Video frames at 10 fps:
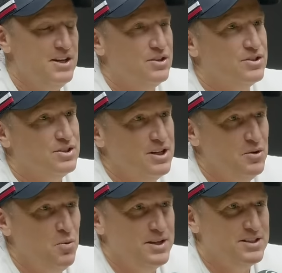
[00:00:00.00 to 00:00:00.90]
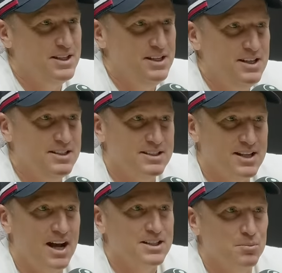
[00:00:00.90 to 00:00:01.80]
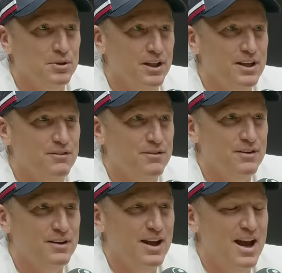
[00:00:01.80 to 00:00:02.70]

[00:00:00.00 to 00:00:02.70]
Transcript: Then you could see the West Indies start to believe. Mm.